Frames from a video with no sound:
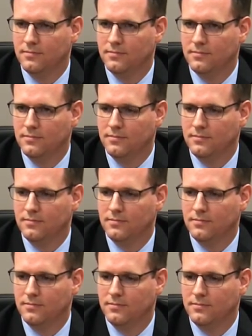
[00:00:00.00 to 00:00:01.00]

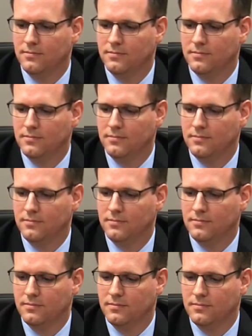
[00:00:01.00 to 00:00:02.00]

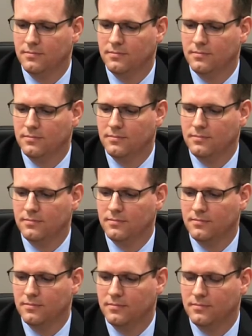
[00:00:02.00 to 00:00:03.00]

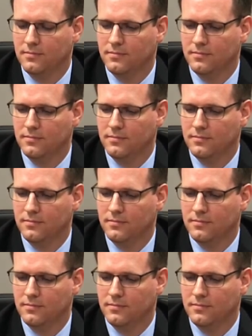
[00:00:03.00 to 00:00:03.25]
The person shown says nothing.